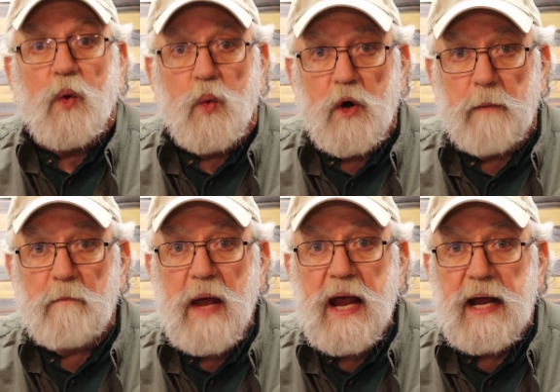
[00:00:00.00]
were
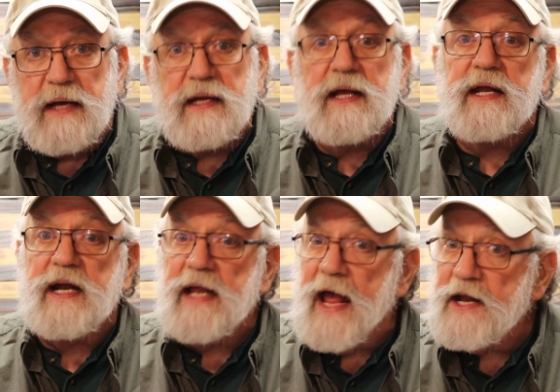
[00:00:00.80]
made in
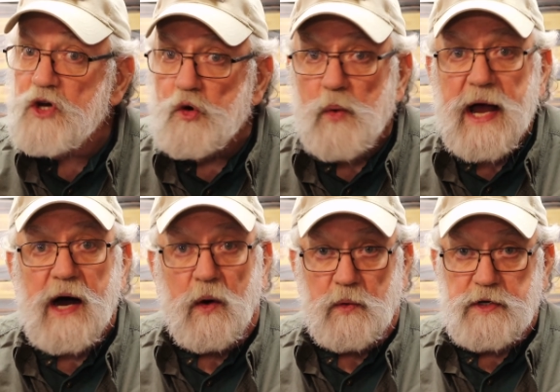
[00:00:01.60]
an end
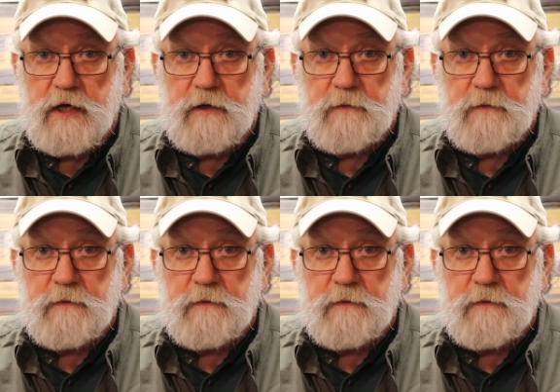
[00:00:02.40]
around